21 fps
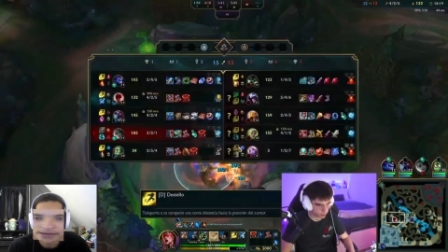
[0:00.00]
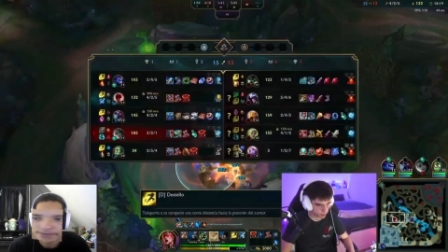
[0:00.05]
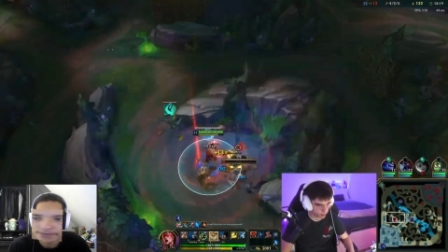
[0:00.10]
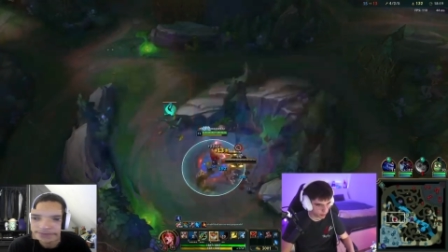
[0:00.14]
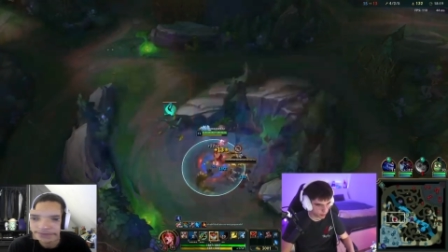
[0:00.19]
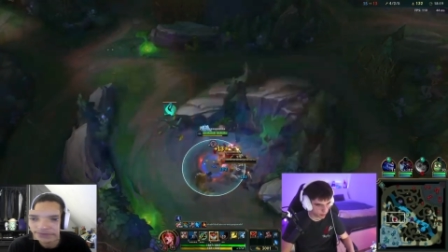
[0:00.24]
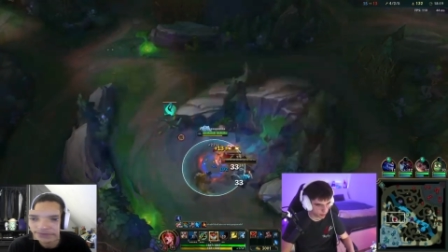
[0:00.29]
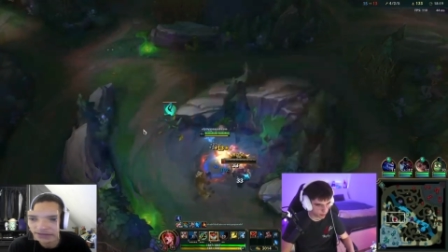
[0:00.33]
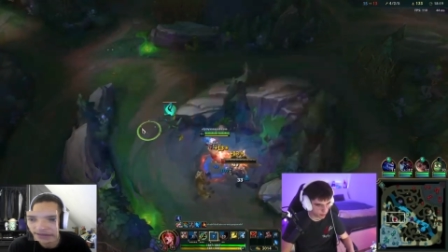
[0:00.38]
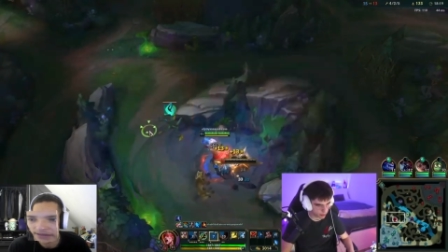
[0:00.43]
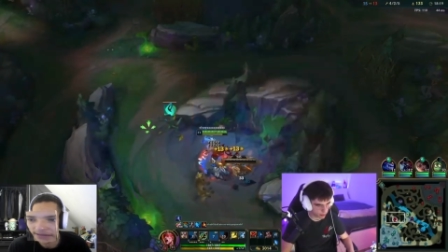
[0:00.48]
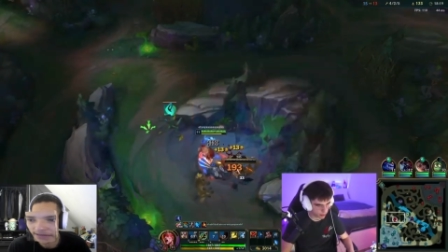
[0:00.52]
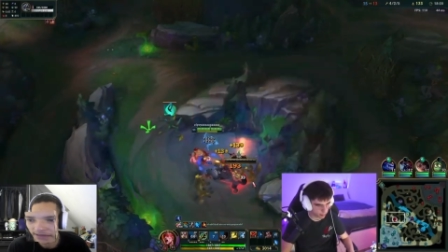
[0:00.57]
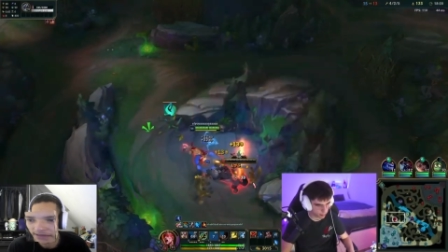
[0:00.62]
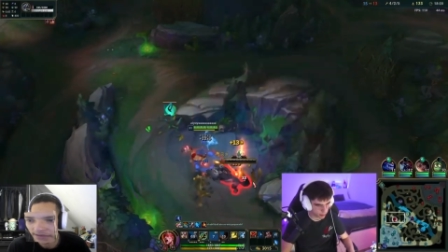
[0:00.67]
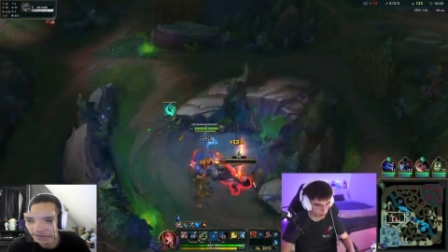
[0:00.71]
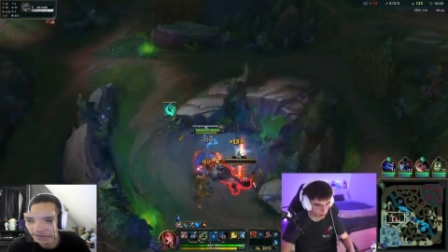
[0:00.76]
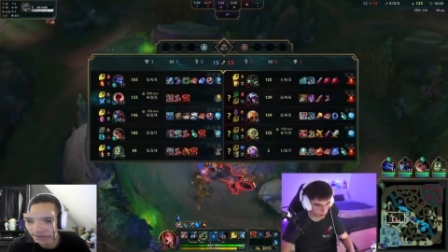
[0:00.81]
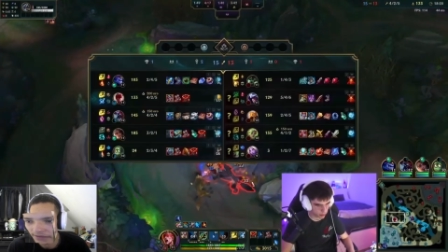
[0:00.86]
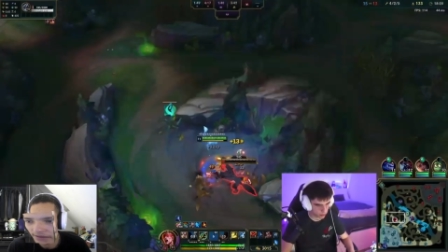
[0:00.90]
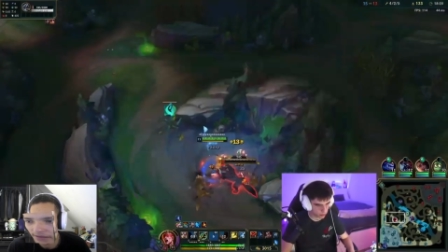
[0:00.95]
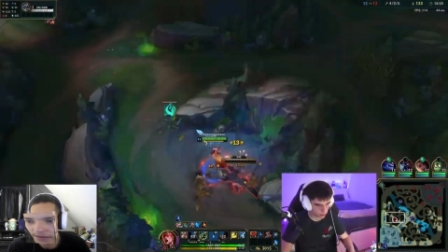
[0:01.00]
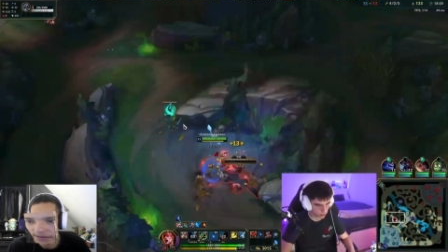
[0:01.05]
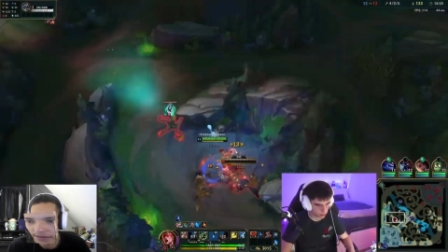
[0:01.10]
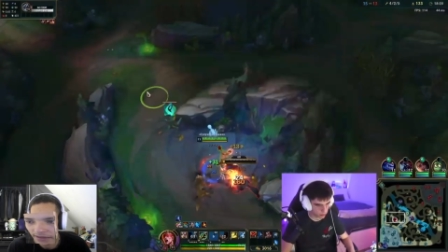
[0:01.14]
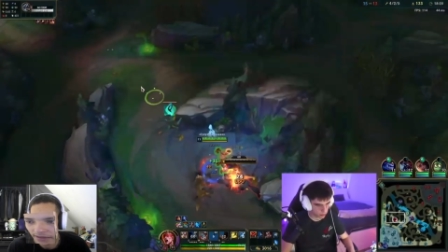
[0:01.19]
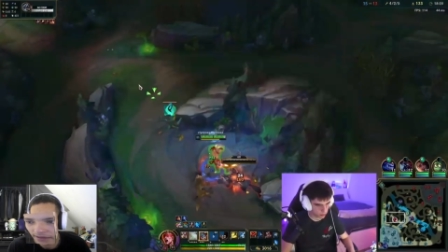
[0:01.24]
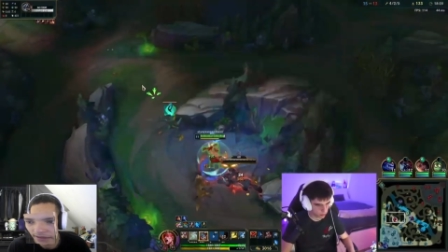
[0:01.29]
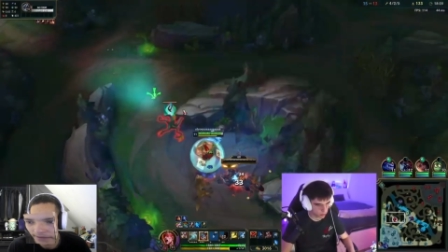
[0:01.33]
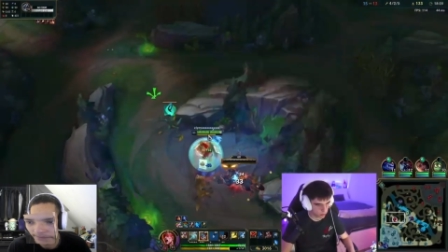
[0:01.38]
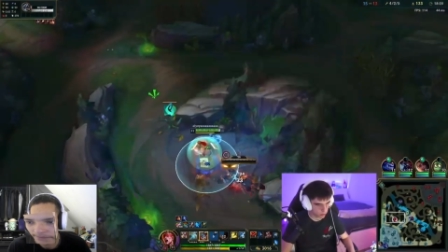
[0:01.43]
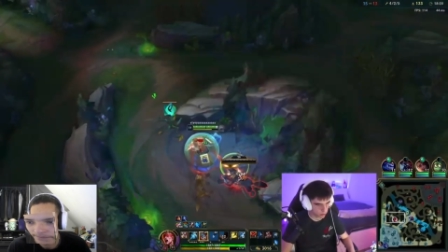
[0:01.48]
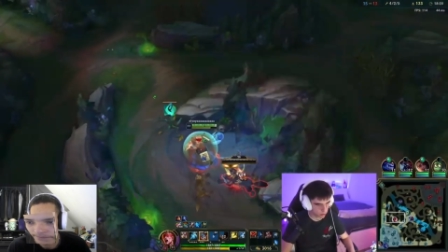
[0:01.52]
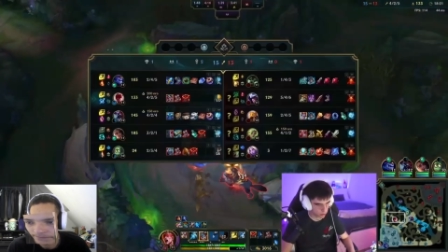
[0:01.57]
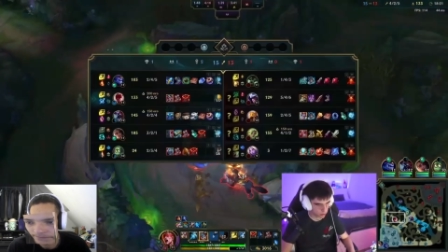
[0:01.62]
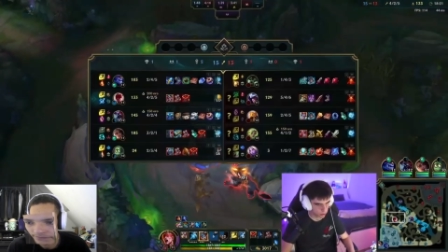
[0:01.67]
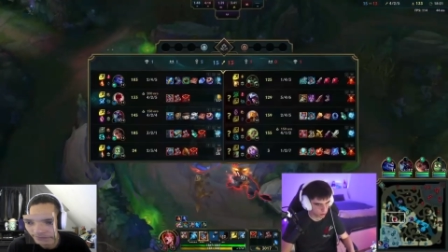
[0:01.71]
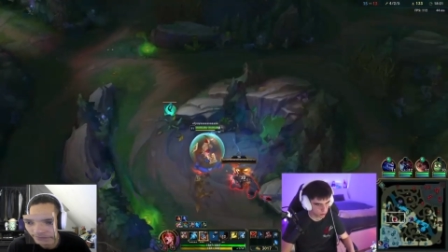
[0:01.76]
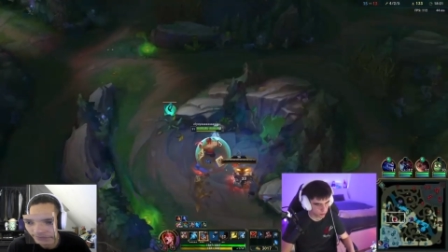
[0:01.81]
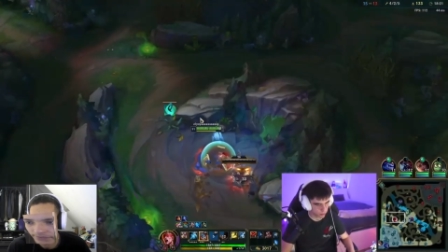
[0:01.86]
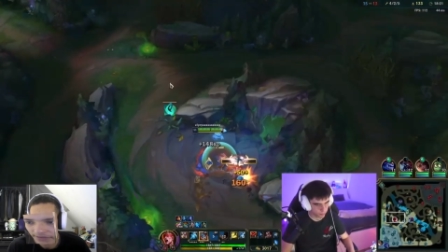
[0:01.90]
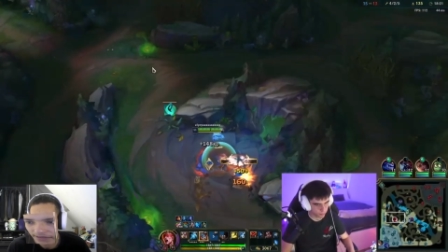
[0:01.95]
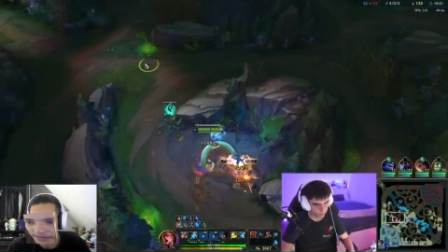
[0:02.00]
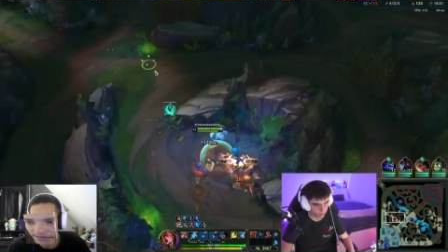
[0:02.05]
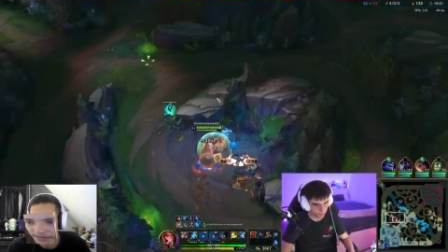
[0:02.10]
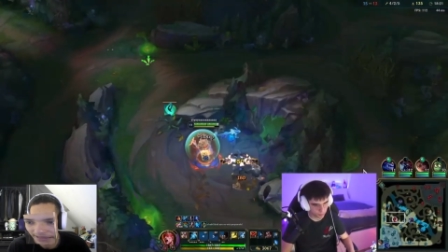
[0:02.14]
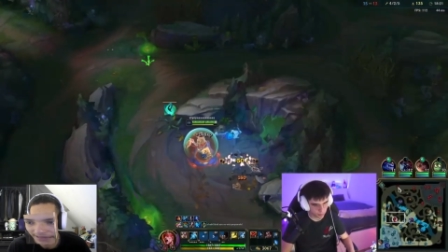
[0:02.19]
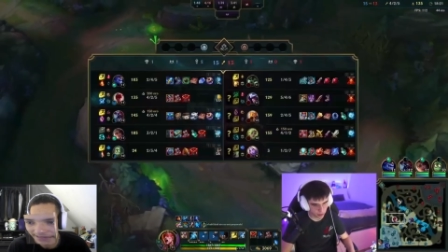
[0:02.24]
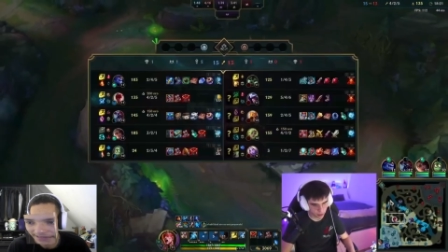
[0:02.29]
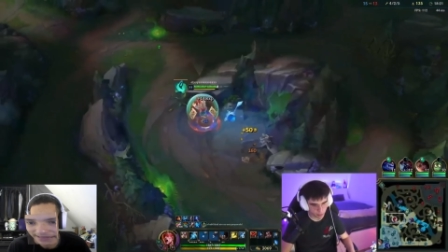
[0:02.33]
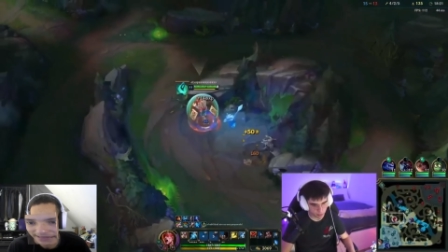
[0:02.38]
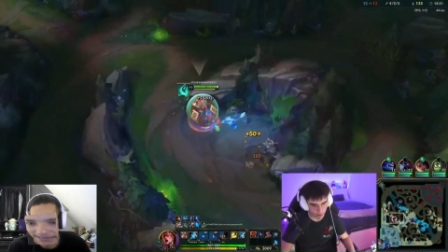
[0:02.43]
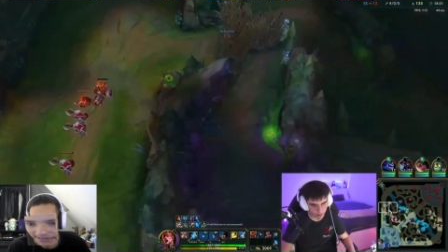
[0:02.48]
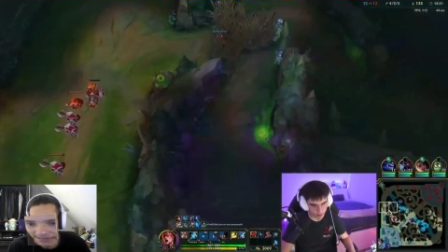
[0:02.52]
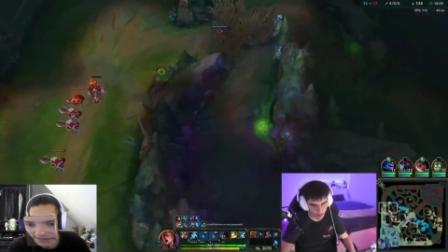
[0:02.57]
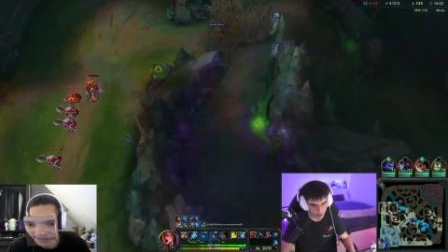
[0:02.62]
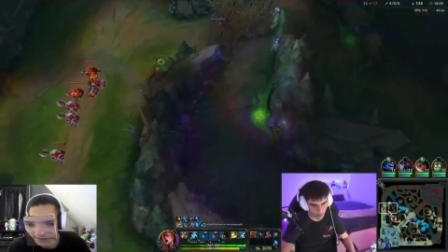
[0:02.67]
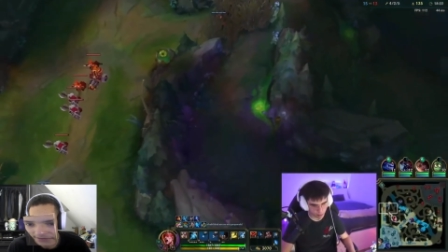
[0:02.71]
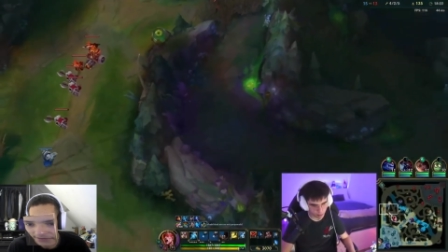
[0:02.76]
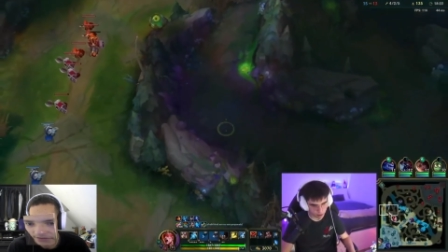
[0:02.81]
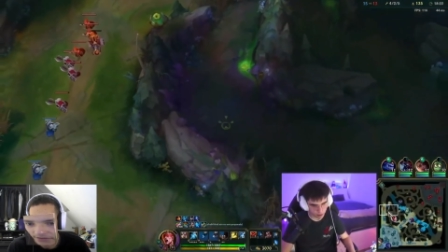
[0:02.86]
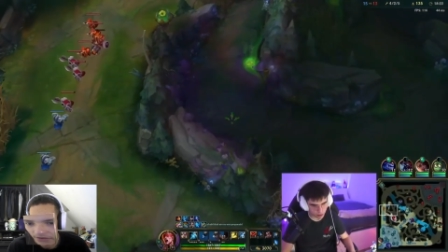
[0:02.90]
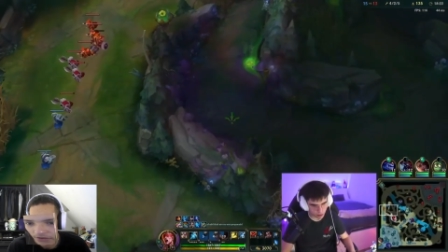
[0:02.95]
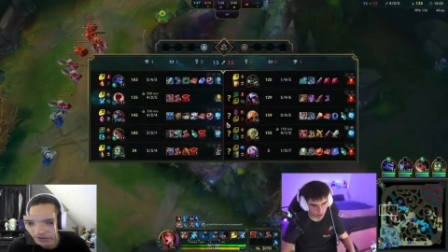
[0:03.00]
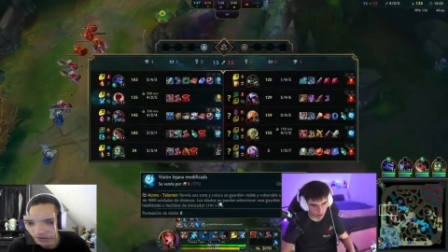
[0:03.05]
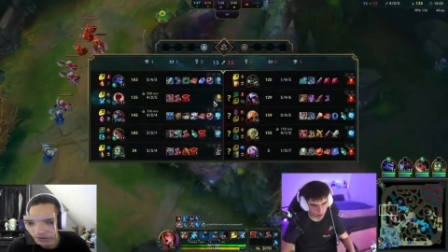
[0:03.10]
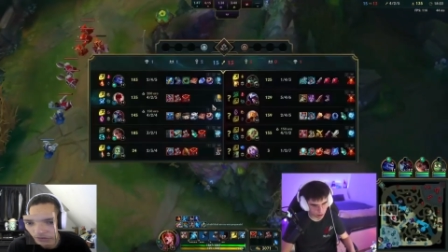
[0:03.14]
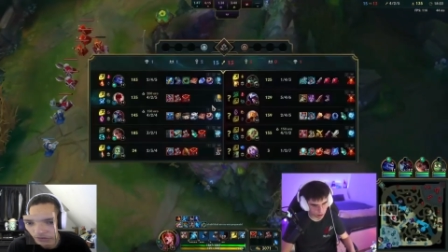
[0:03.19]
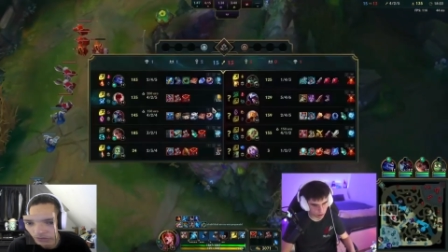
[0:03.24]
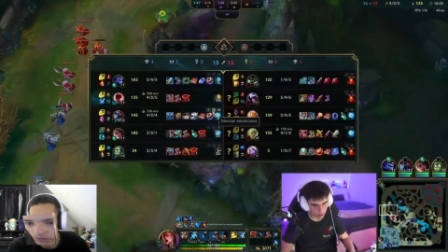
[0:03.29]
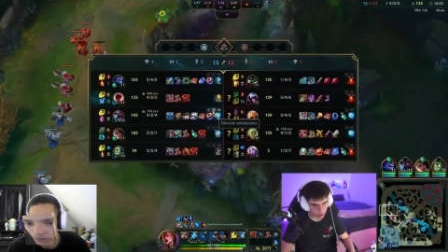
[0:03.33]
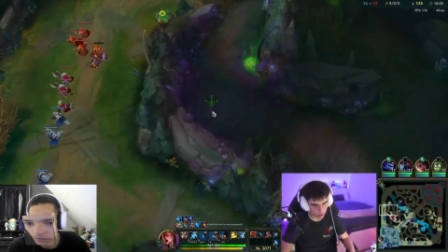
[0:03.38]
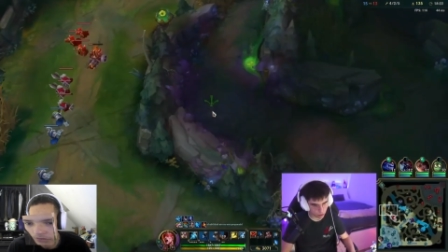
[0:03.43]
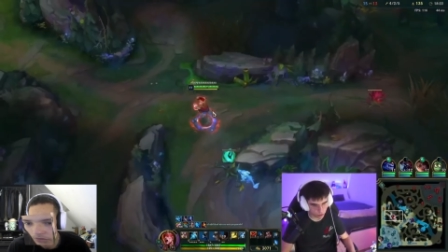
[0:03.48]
people like um, like Clid, who